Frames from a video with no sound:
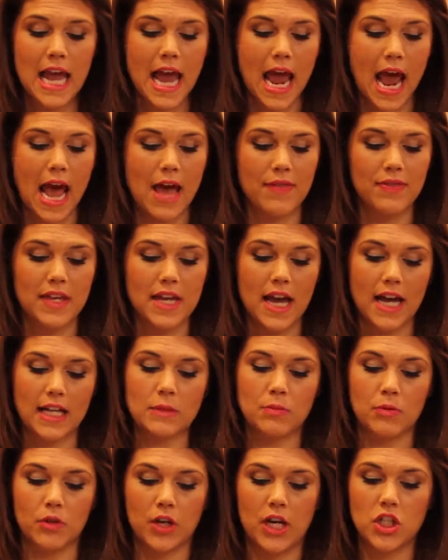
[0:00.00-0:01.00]
and the
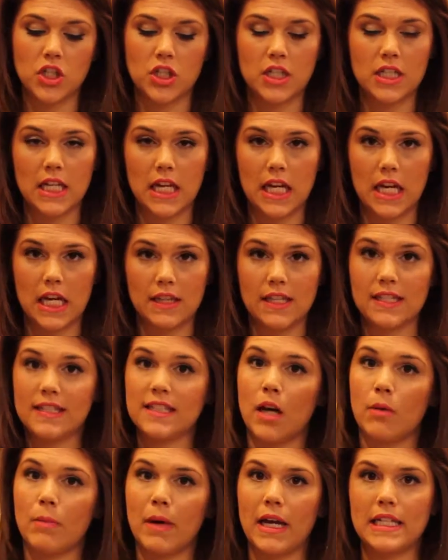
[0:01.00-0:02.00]
expiration date, the
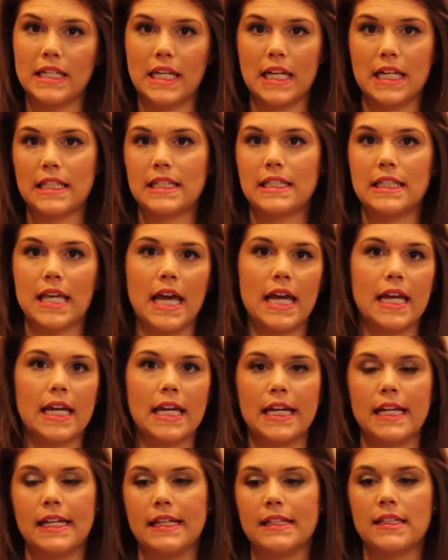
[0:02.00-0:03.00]
sell-by date,
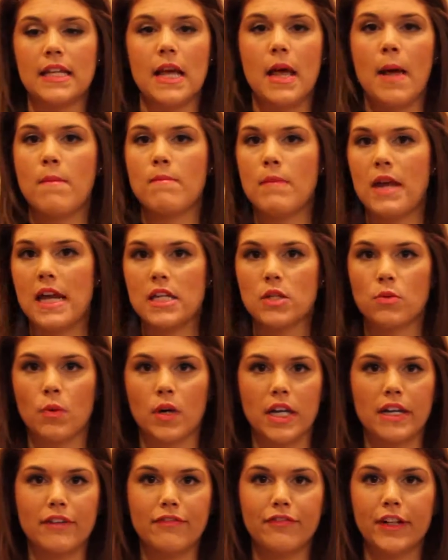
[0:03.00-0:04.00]
say is May
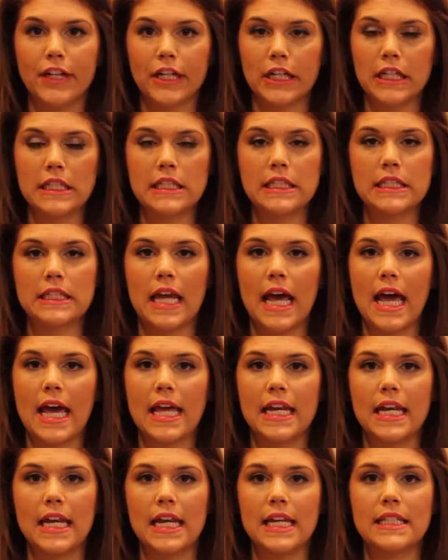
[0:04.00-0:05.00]
21st,
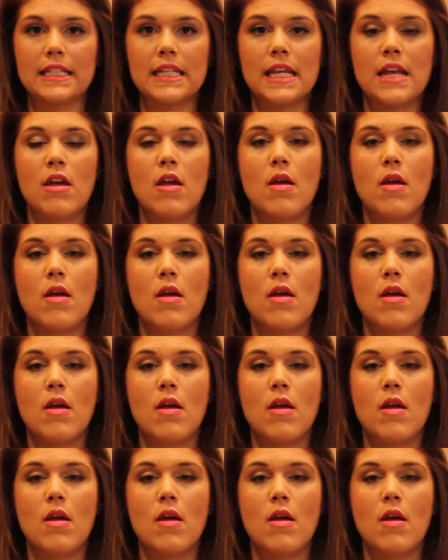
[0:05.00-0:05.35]
and it's